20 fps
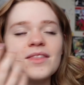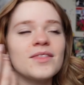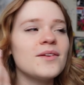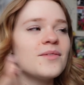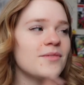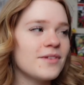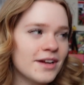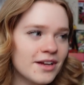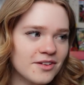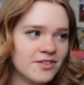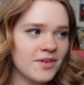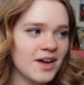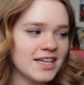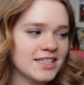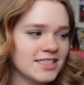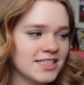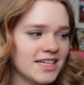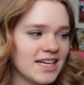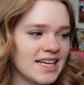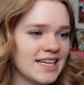The real
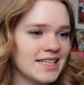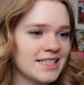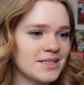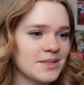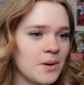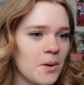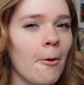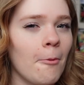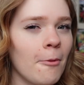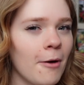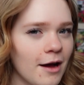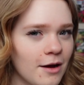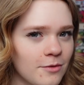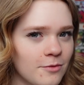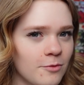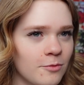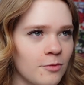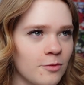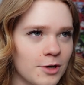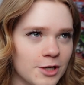question is,
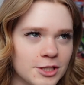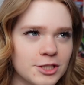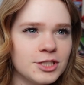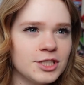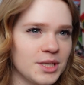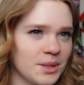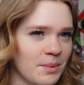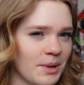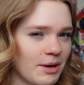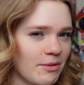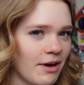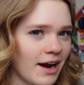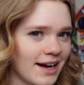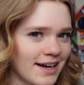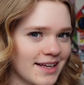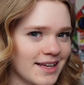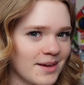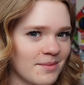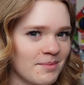what would she be writing